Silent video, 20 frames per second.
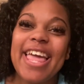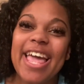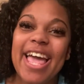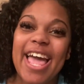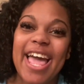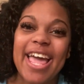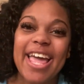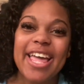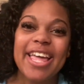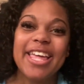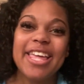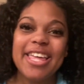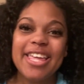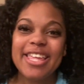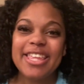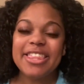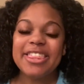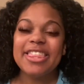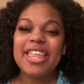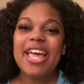
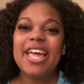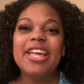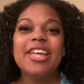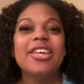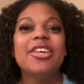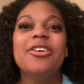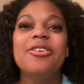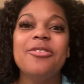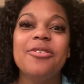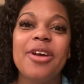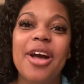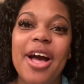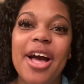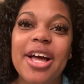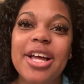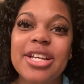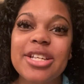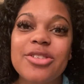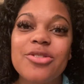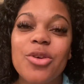Hey, thank you
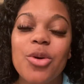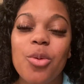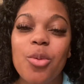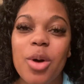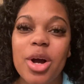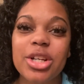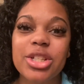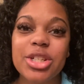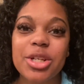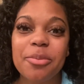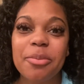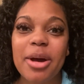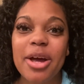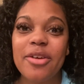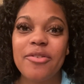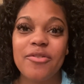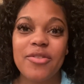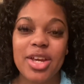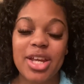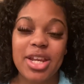guys for watching my
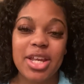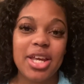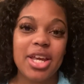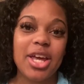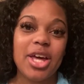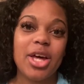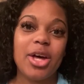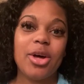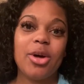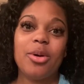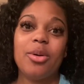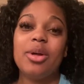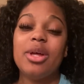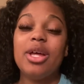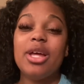video.